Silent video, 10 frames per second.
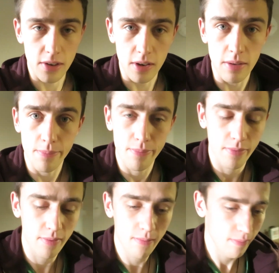fixing.
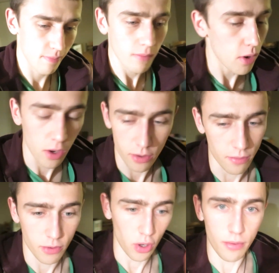Lots
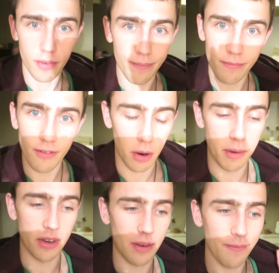of stuff. Very
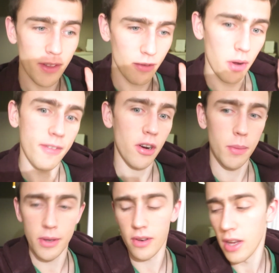busy. Very,
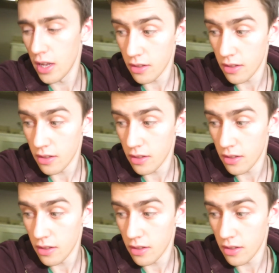very busy.